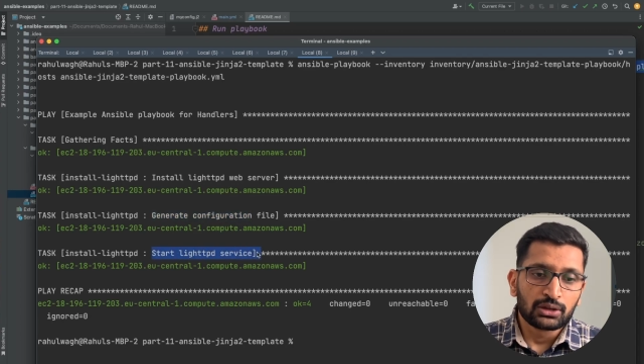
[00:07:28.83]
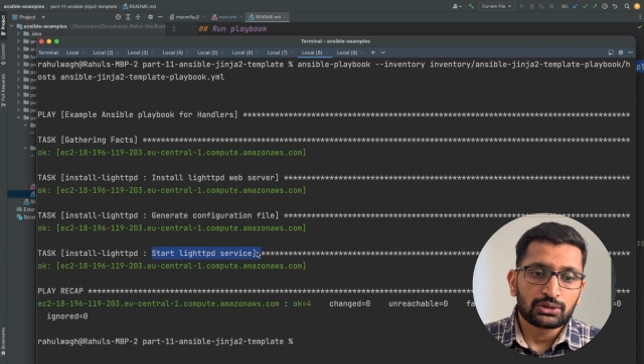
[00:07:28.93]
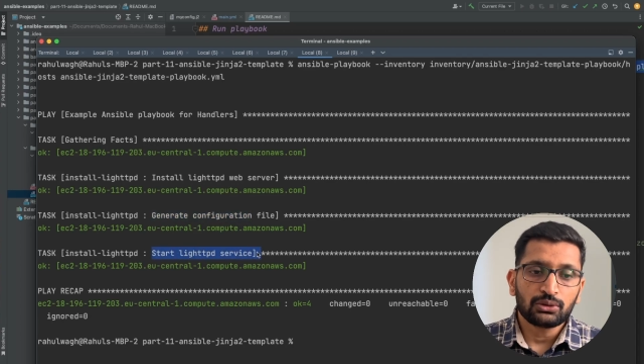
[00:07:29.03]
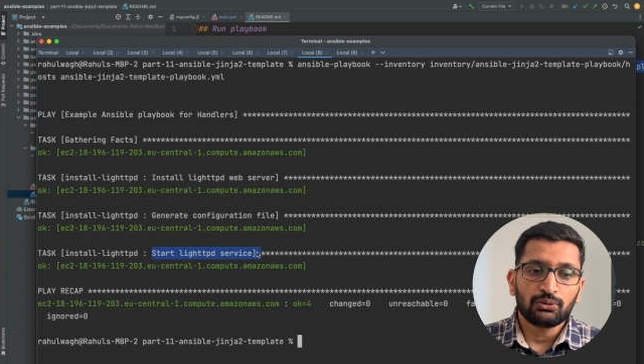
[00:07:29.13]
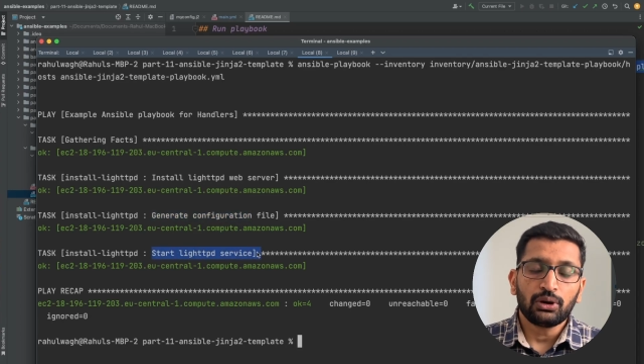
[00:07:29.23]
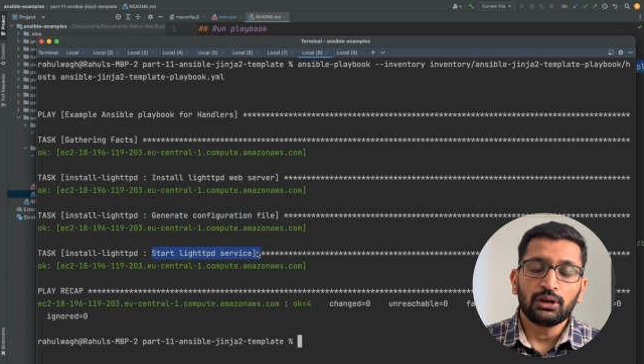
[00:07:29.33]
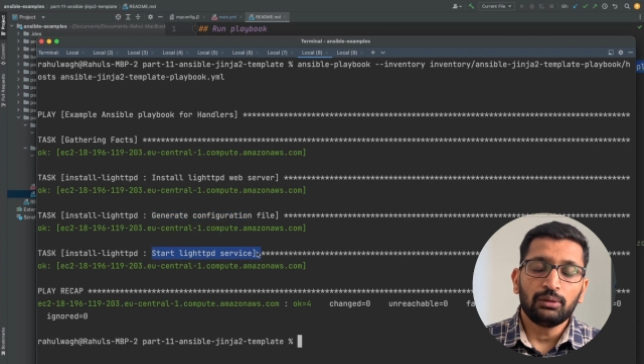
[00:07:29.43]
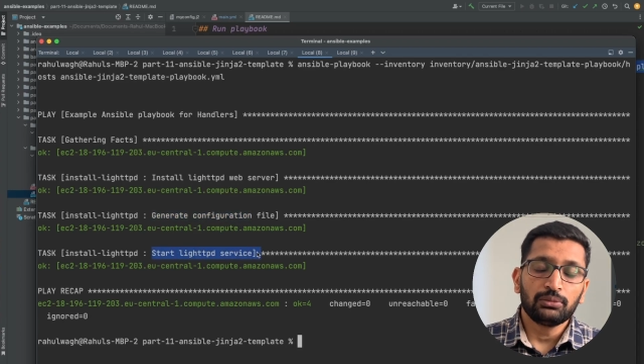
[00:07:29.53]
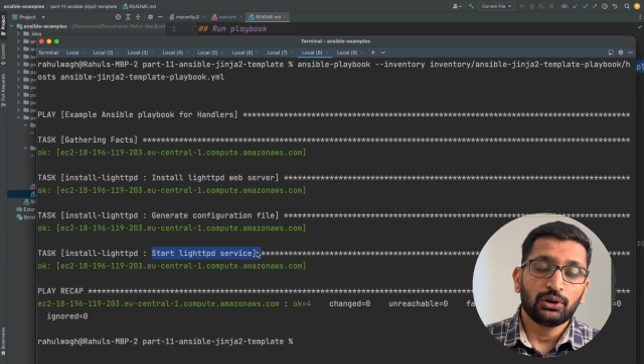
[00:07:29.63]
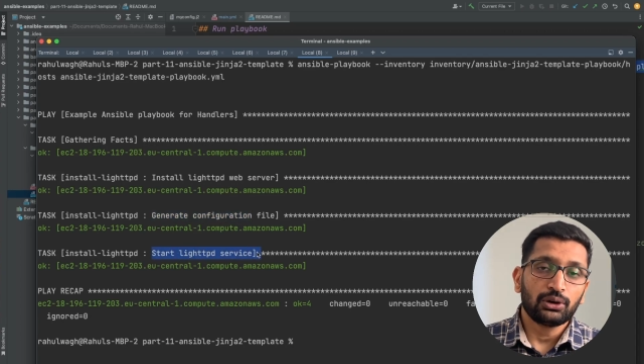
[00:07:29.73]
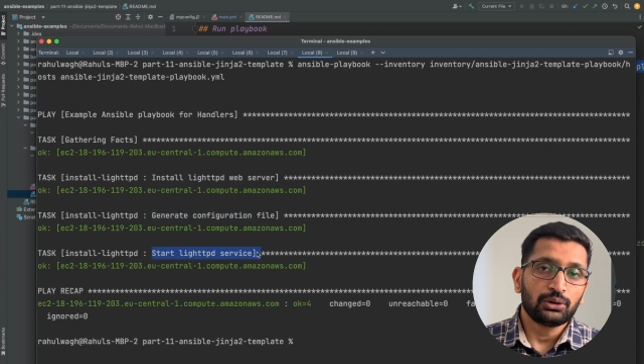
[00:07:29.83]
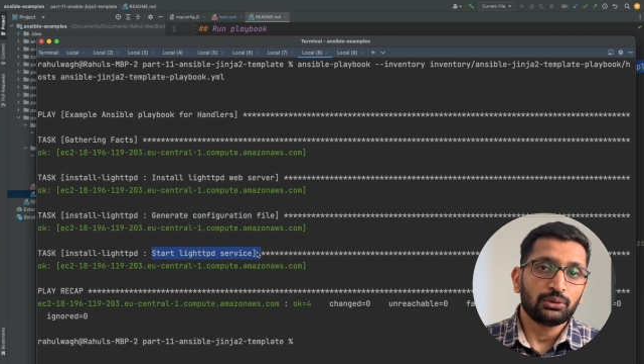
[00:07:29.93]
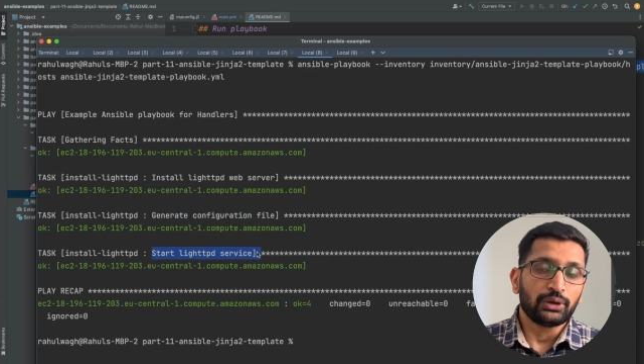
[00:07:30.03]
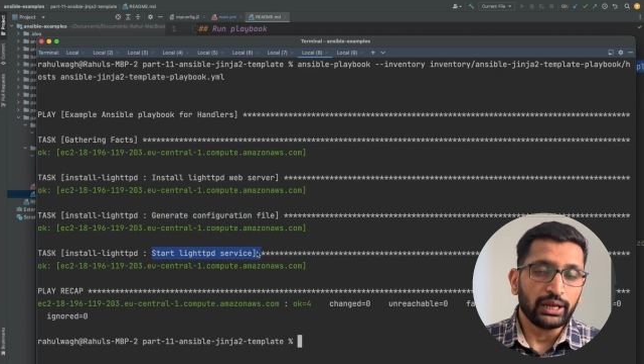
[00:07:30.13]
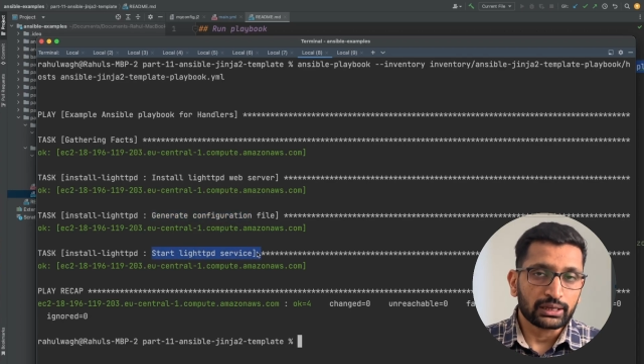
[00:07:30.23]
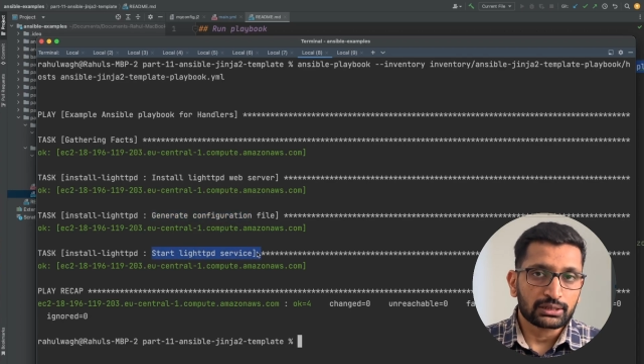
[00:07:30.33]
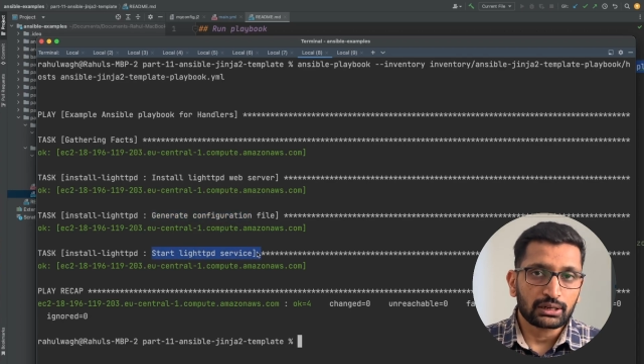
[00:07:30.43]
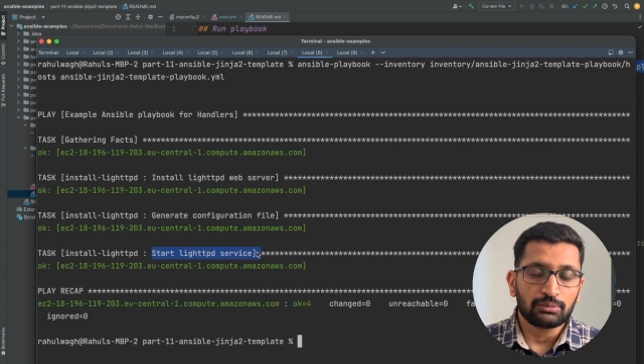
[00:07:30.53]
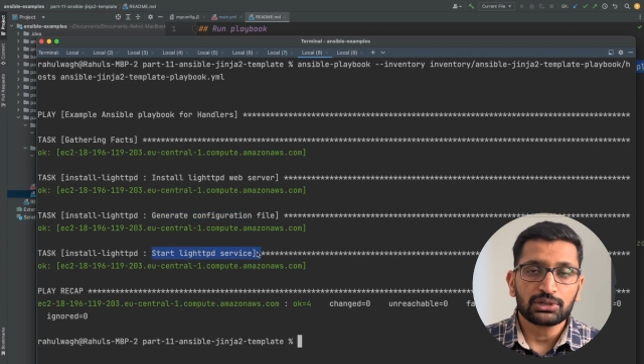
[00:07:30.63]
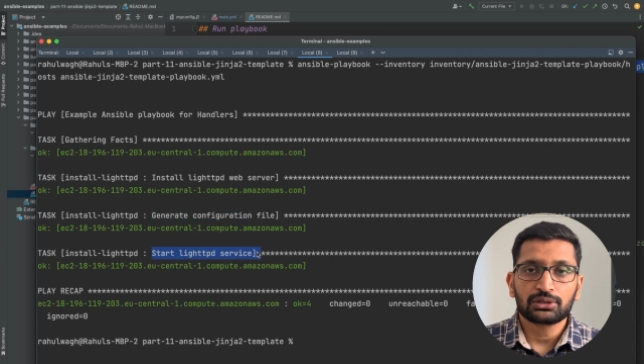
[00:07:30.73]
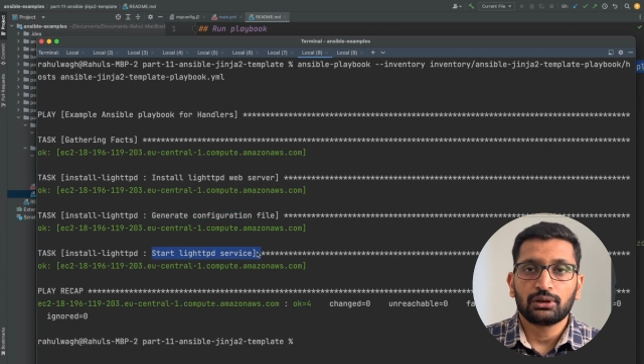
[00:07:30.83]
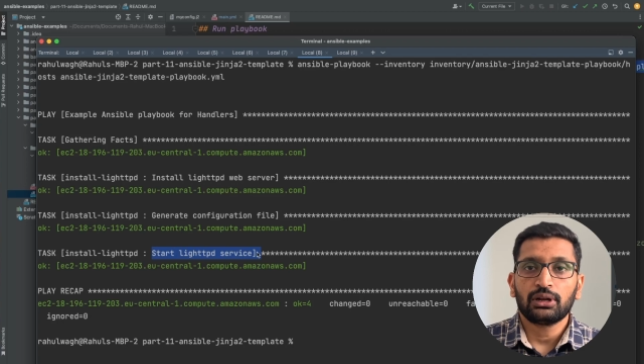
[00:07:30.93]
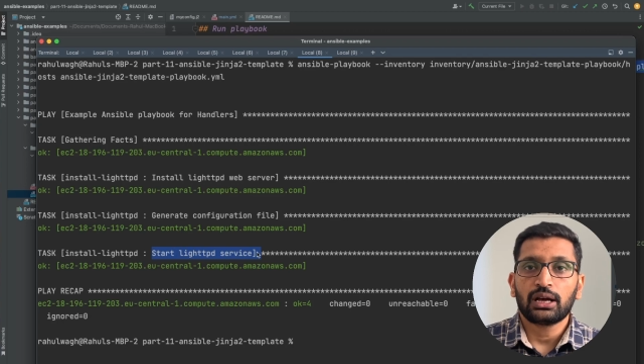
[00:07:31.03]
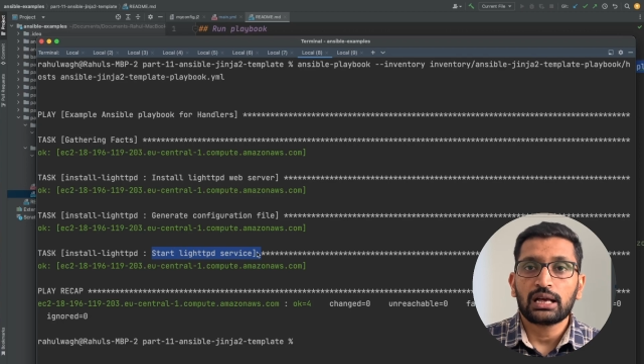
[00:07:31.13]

So what I'm going to do next, I'm just going to